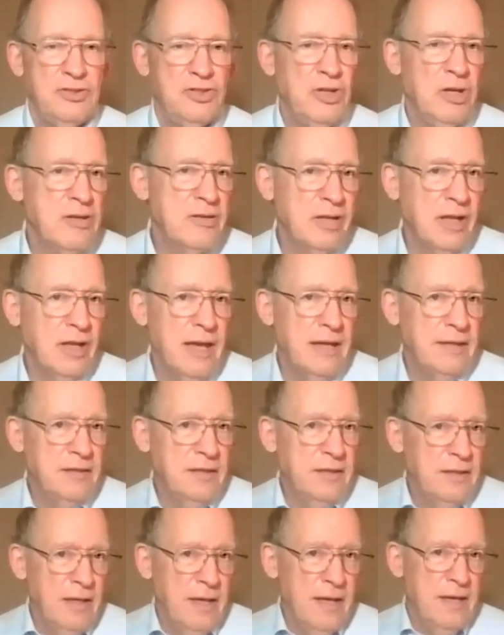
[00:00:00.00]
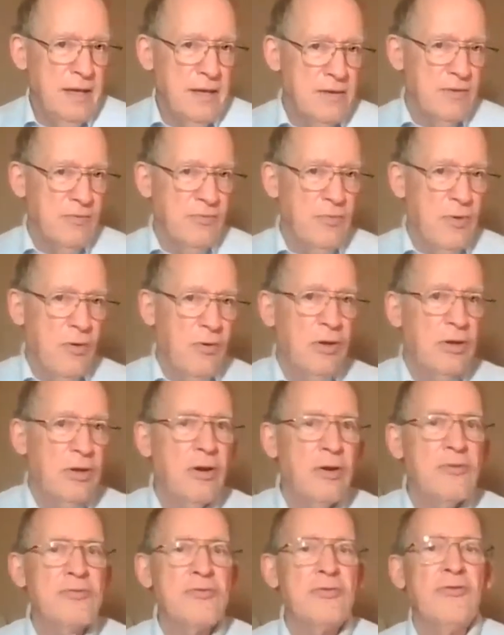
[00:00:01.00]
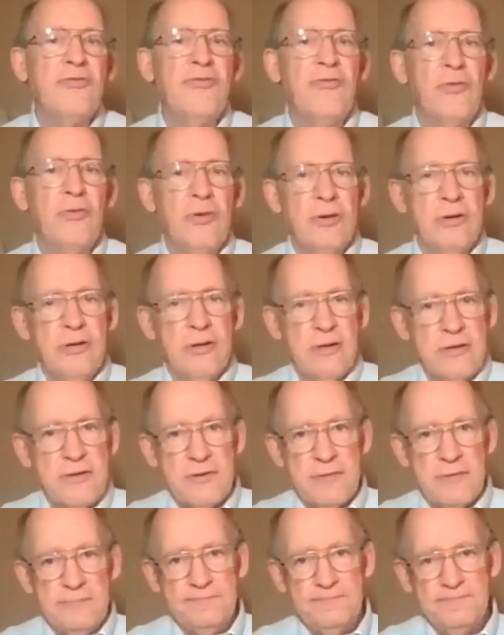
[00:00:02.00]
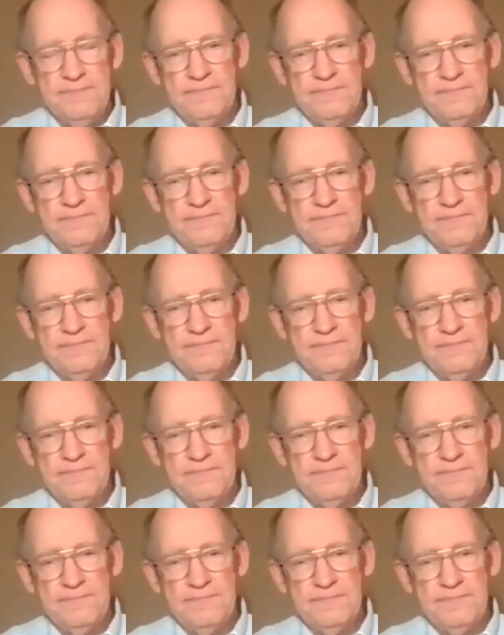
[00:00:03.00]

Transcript: just like today is a roller coaster for us.